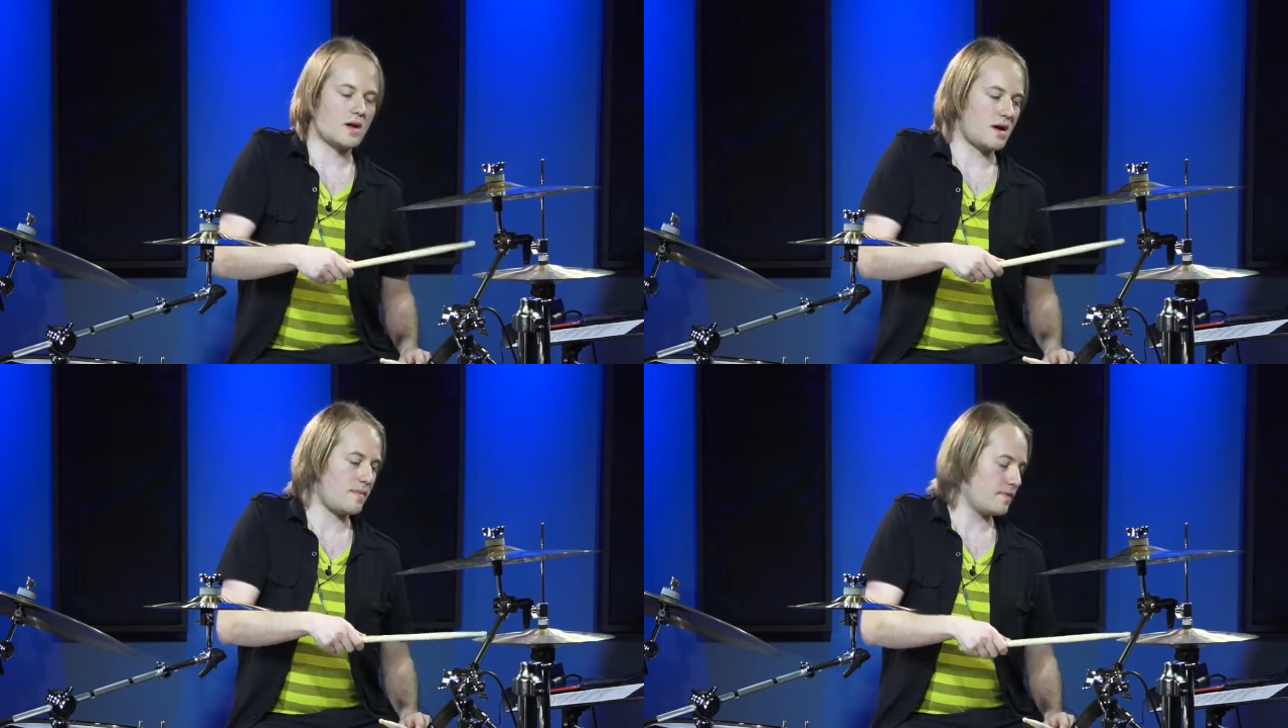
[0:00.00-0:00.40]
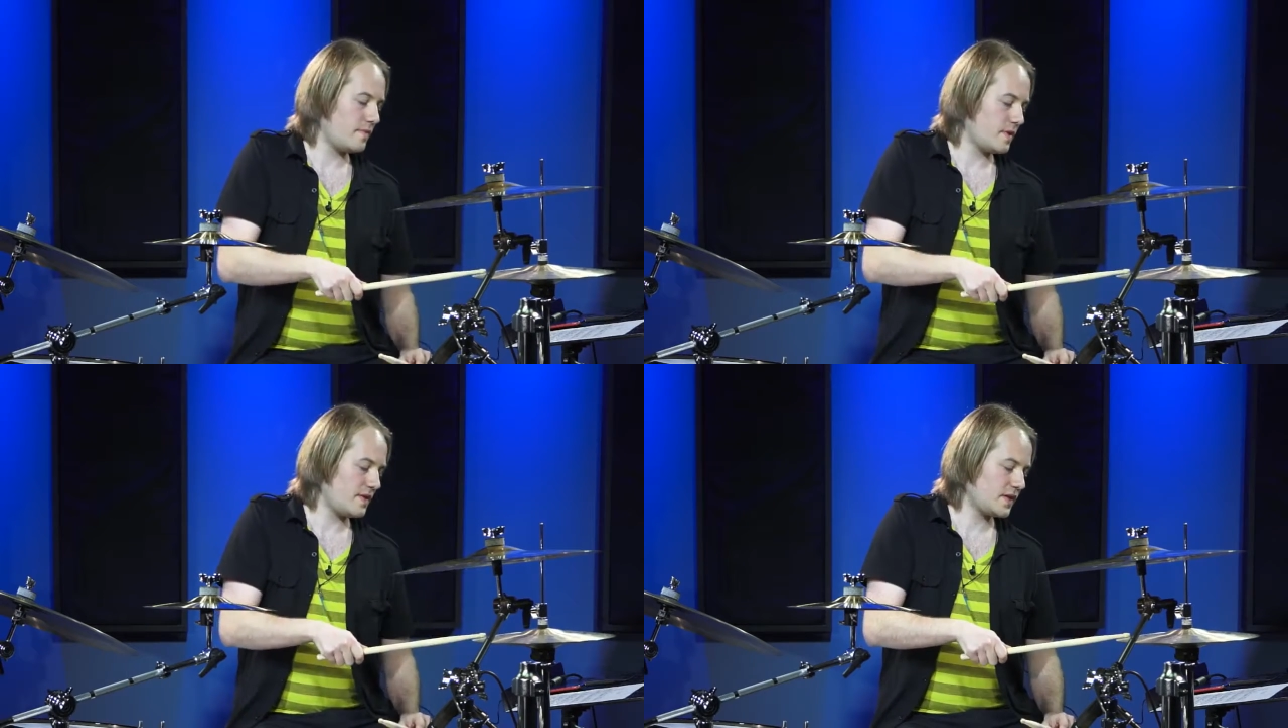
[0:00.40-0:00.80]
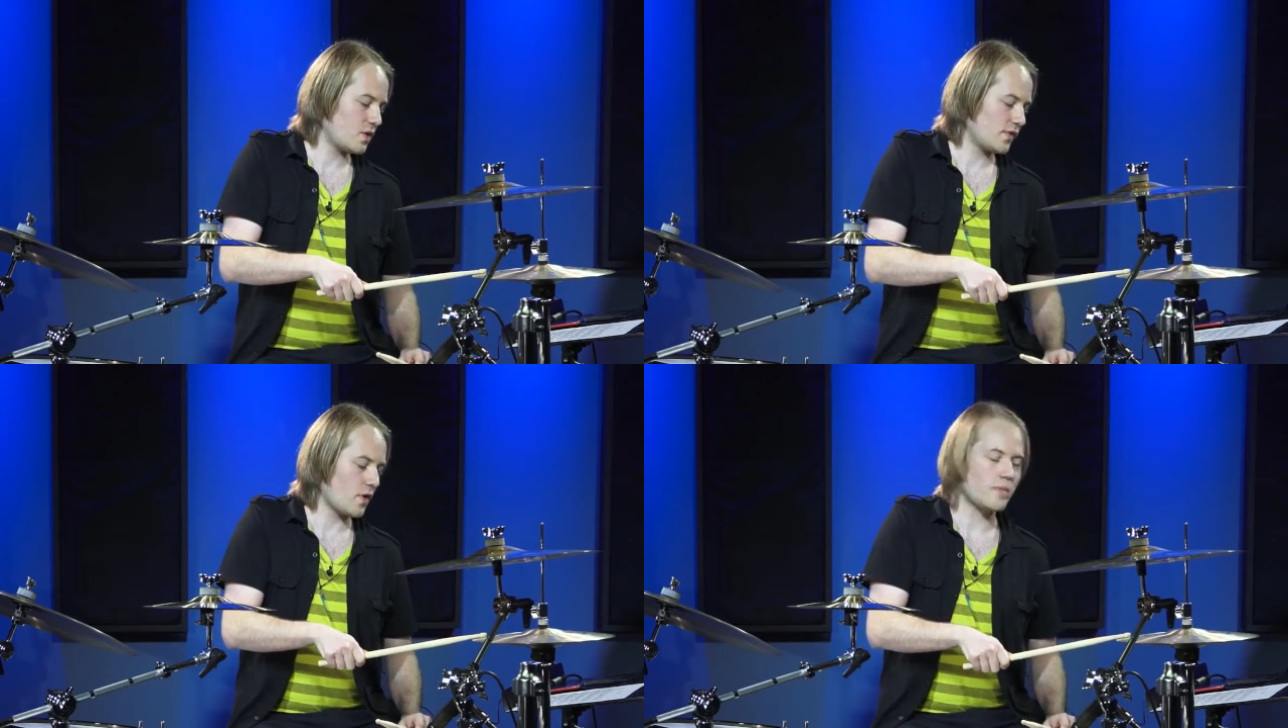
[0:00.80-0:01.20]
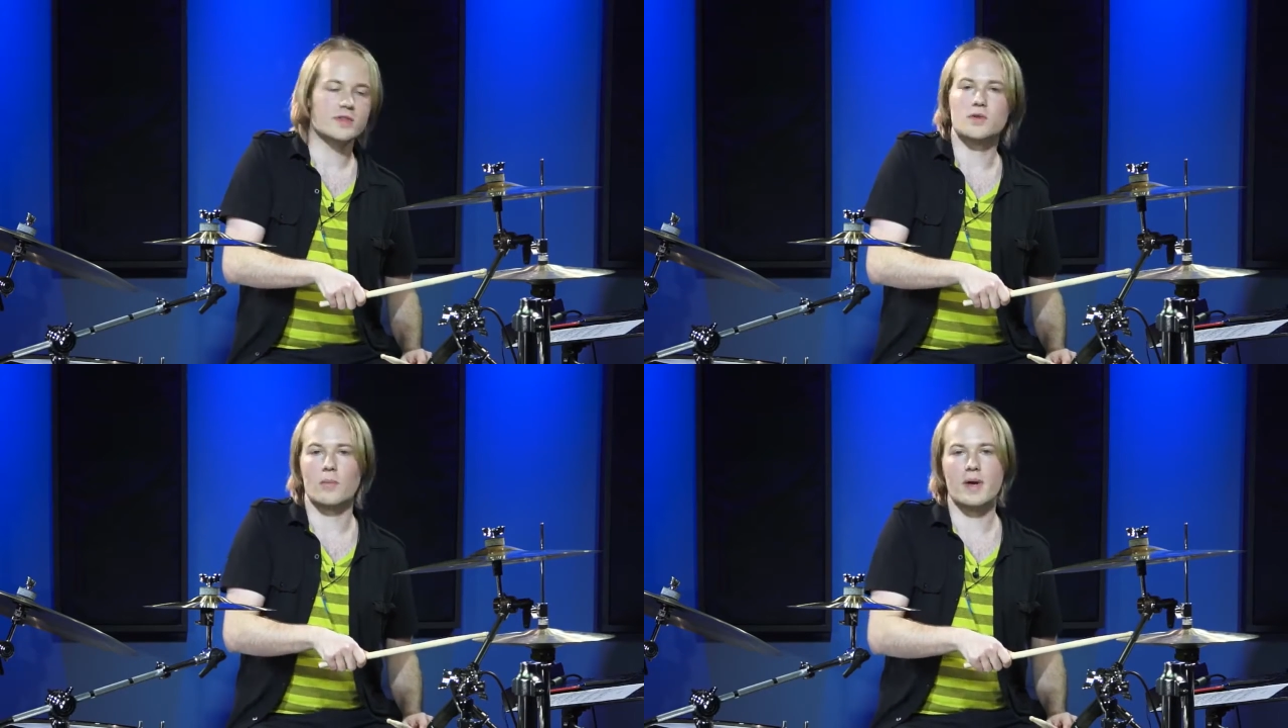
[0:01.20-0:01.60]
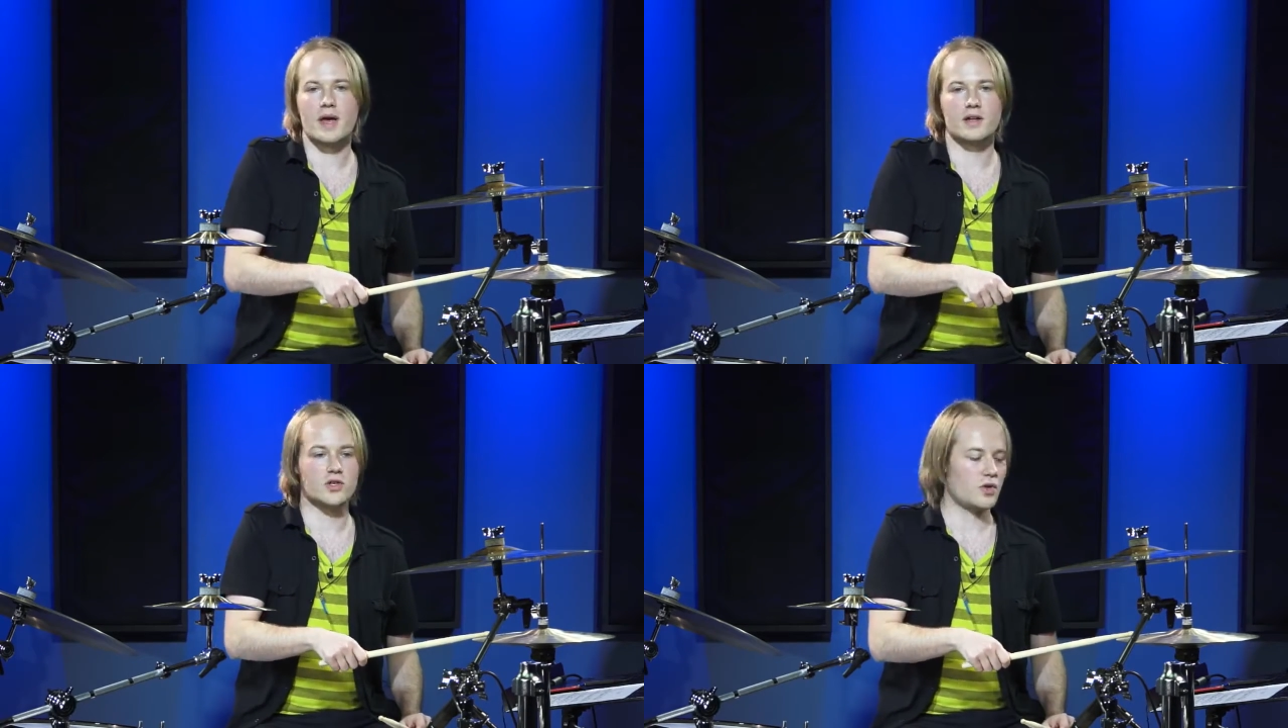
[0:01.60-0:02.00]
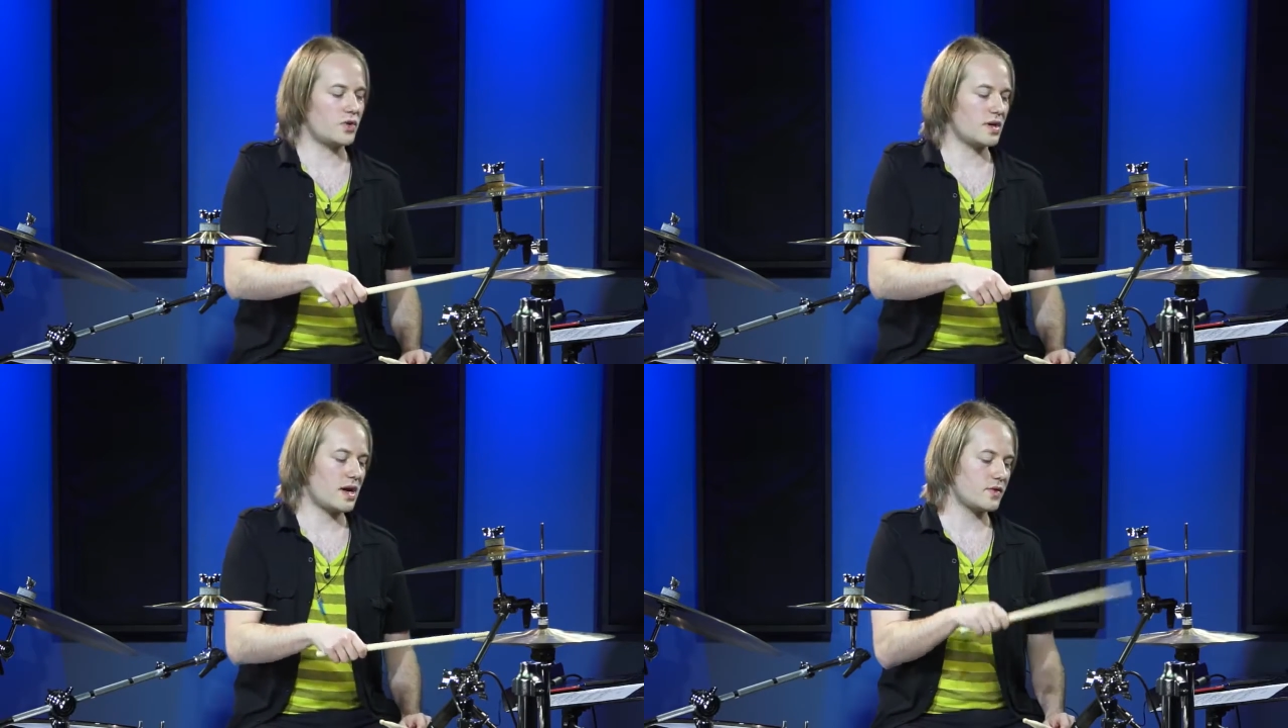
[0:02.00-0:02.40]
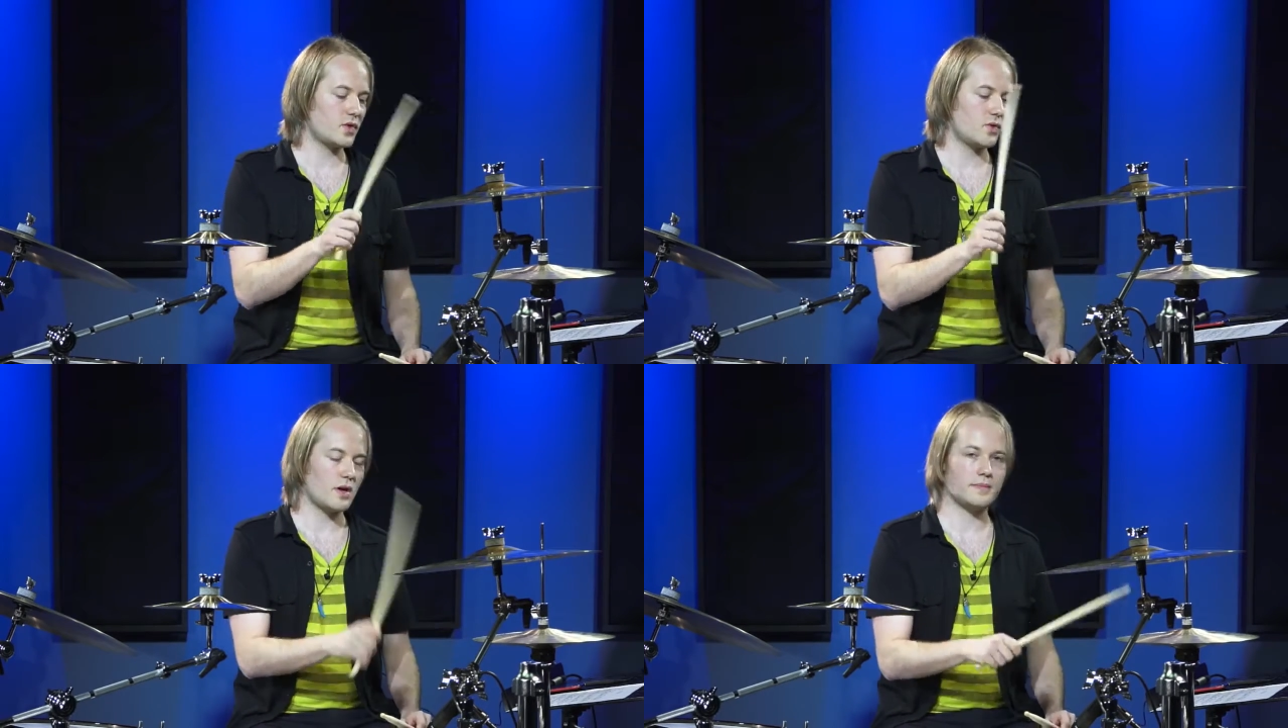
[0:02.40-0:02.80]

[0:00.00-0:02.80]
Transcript: And this goes for almost the whole page. You know, you can either do a